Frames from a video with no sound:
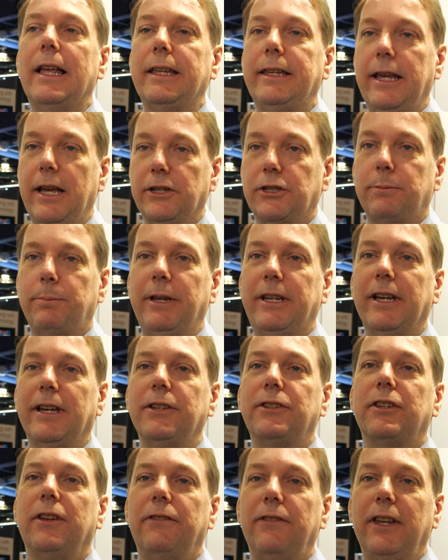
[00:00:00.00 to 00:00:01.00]
Yes,
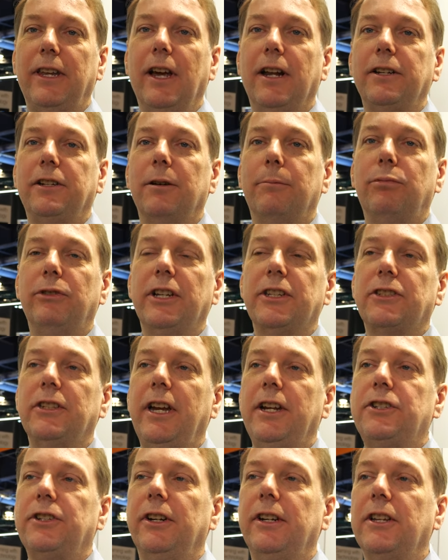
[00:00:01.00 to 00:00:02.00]
because of the uncompressed
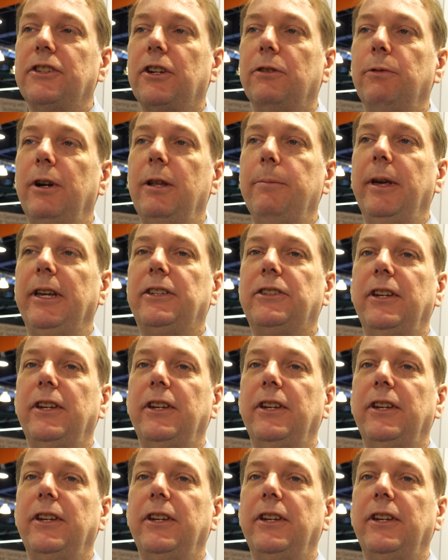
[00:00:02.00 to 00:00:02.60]
nature, it doesn't really make